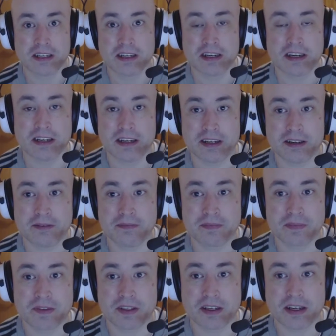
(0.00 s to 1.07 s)

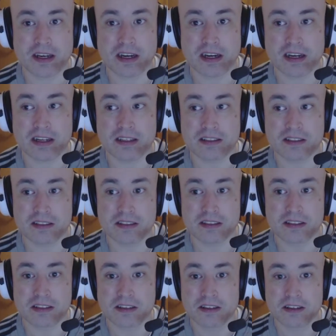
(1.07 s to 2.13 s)
And
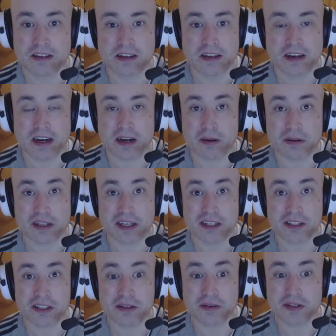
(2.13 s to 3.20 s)
I will catch
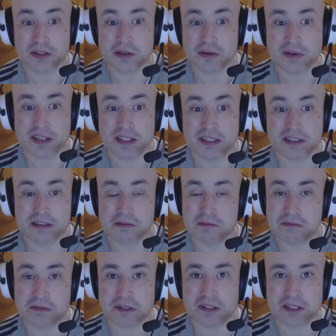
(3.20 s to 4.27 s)
you, as always,
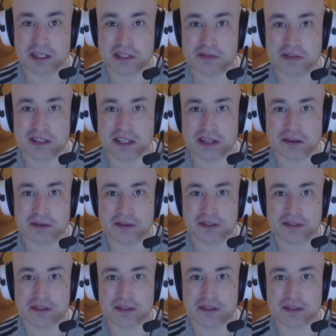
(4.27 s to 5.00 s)
on the next video.